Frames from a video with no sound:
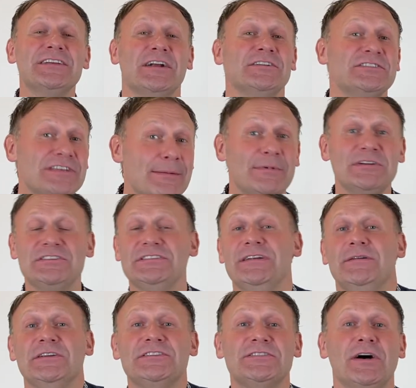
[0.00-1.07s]
our summer
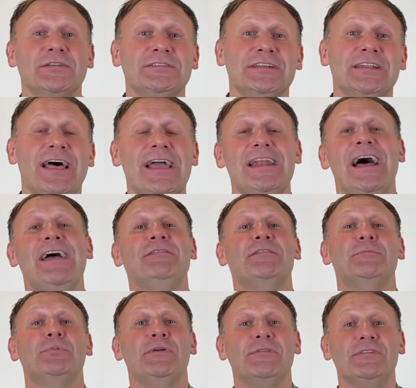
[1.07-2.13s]
series, Salt and Light, I have
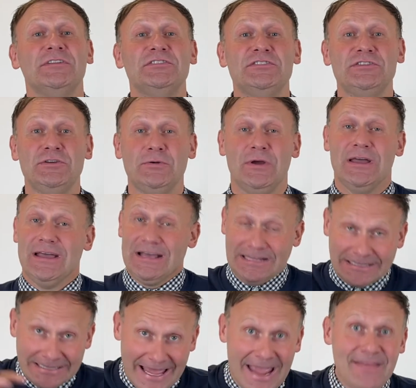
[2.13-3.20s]
the privilege to
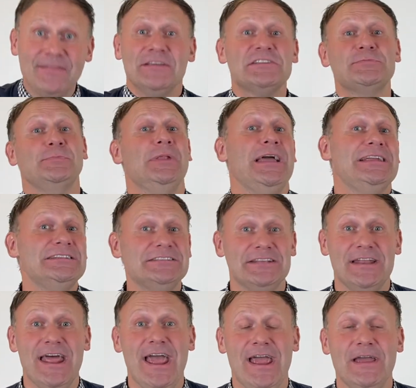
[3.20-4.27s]
land this plane
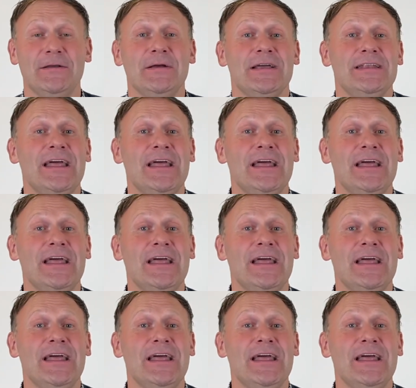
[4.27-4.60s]
today.